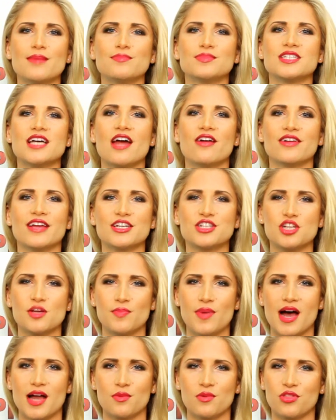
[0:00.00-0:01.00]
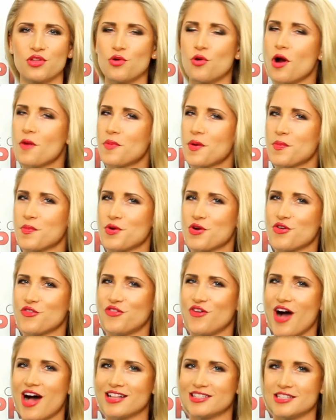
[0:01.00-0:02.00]
I'm Daria Shabat with
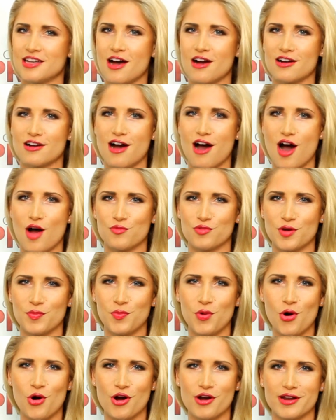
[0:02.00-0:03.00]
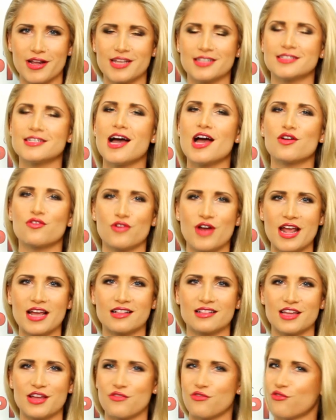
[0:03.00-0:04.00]
CorporateProfile.com reporting
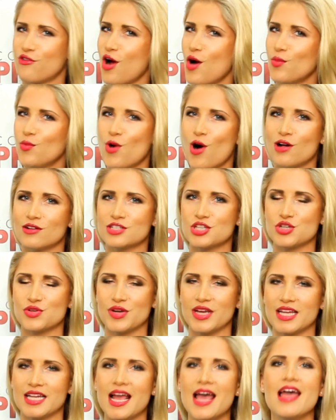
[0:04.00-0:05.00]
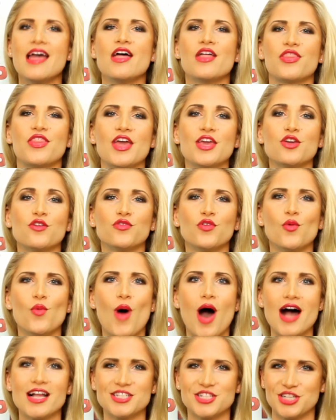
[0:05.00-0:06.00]
directly from Wall Street. Thank you for
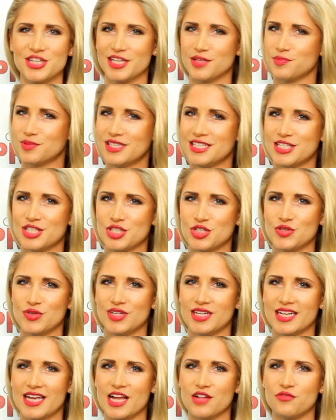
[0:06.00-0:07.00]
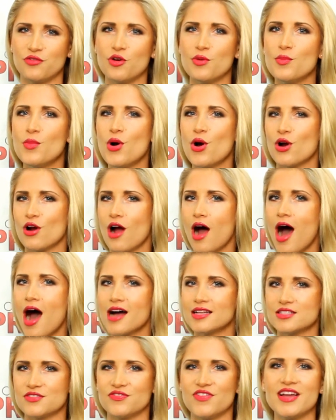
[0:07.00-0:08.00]
watching, and please tune in again for more
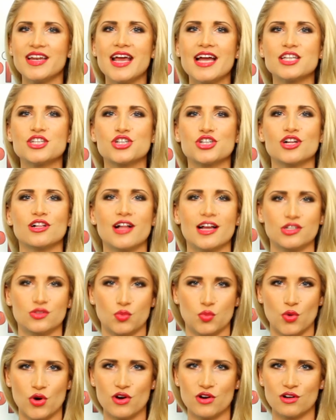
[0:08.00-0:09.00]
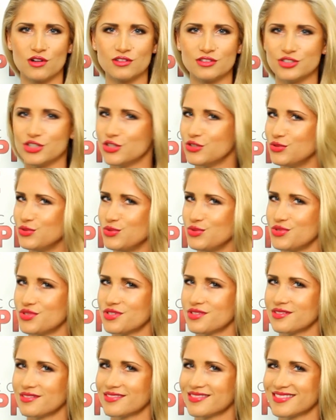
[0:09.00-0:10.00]
hot financial and world
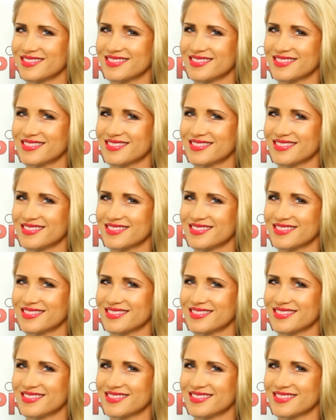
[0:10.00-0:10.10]
news.